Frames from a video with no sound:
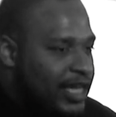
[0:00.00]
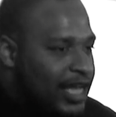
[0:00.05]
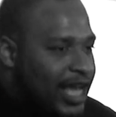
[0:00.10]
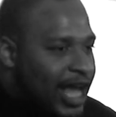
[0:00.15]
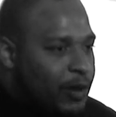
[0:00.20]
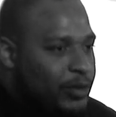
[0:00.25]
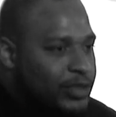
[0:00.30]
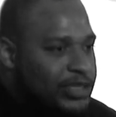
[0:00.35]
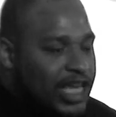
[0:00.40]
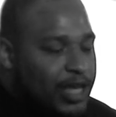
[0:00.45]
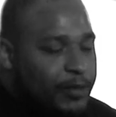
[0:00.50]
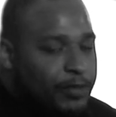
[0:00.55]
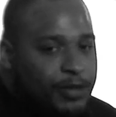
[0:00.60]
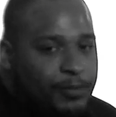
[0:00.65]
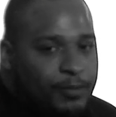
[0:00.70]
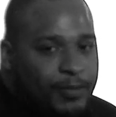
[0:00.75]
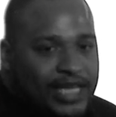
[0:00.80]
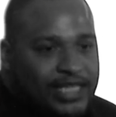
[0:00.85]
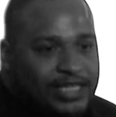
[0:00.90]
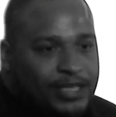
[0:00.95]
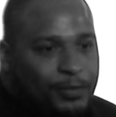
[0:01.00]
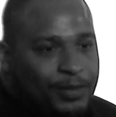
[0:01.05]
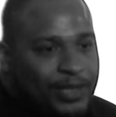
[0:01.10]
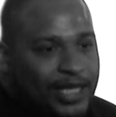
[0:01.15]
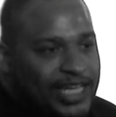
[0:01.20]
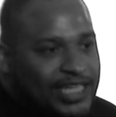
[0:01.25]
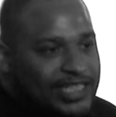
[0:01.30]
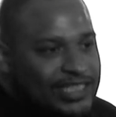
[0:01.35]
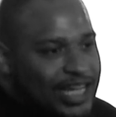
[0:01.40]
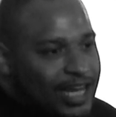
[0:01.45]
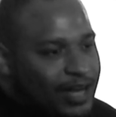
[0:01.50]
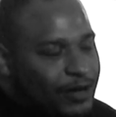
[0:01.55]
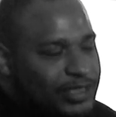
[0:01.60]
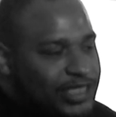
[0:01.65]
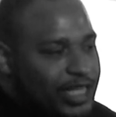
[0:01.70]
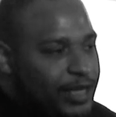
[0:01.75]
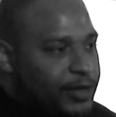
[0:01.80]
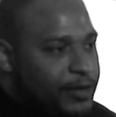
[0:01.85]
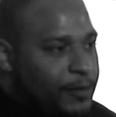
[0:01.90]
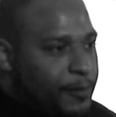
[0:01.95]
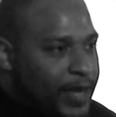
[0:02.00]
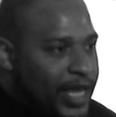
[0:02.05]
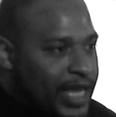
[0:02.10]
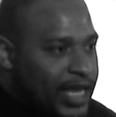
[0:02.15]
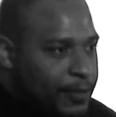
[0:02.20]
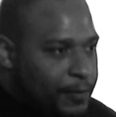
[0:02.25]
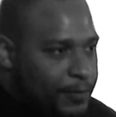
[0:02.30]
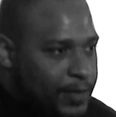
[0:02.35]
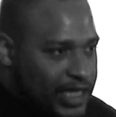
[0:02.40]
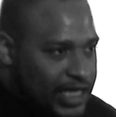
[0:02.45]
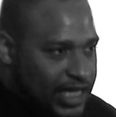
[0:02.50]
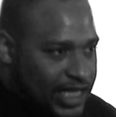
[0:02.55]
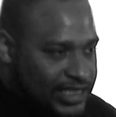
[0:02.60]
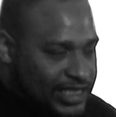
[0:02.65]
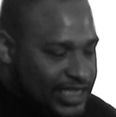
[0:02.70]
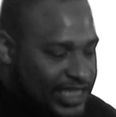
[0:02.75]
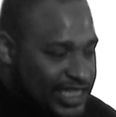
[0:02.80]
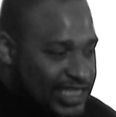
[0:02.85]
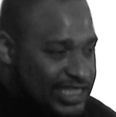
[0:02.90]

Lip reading: I was able to make the plays that I was able to make because he